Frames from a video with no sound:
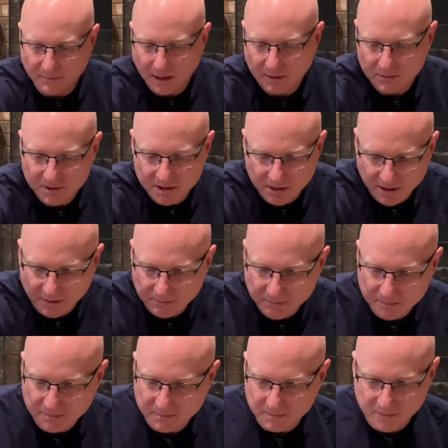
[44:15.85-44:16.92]
mounted up
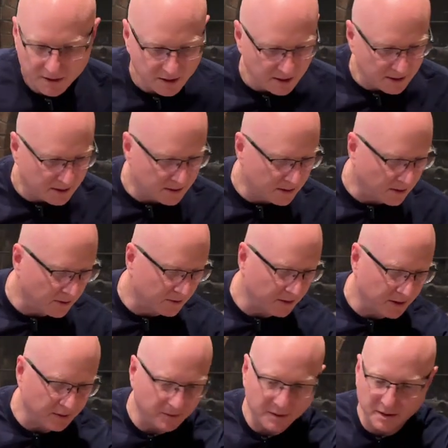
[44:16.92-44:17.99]
here. Oh
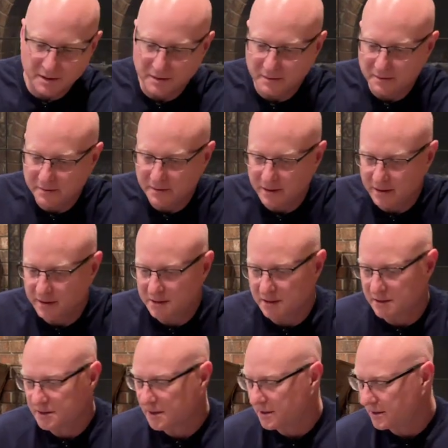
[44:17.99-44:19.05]
no, I'm gonna need to
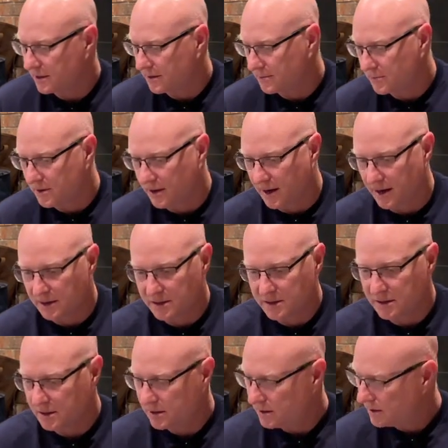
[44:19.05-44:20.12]
tidy up that.
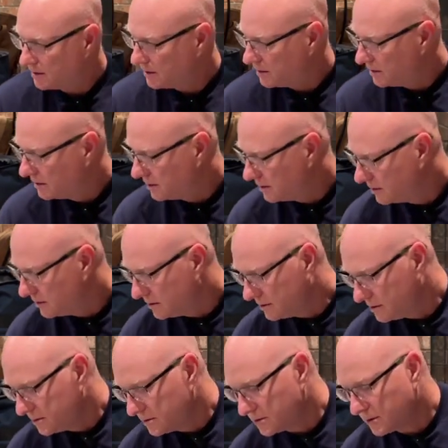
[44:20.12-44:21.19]

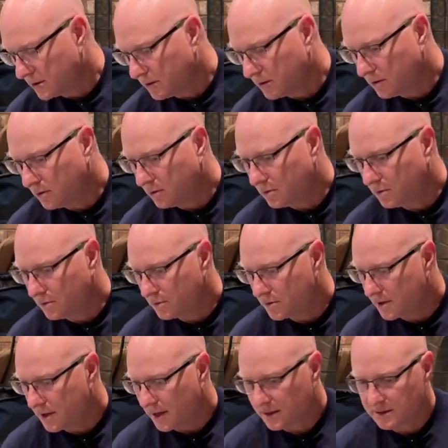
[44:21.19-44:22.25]
So
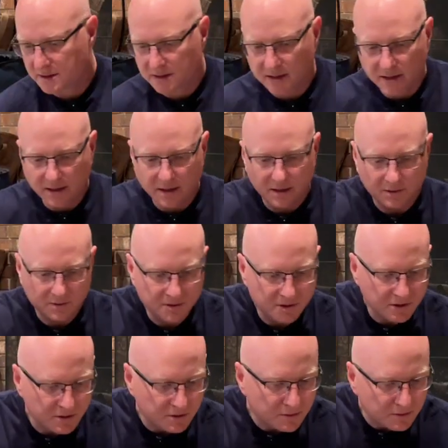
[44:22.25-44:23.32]
the next thing I'll
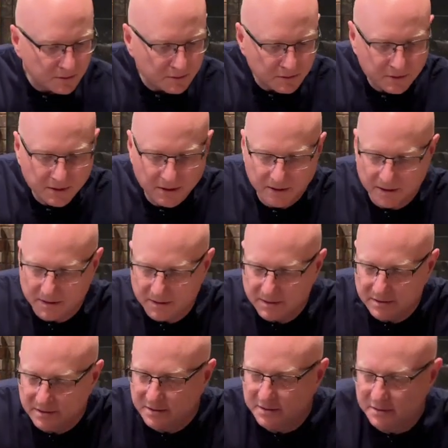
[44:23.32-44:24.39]
do
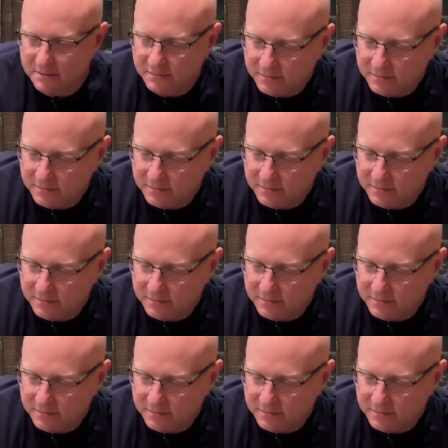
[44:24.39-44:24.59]
is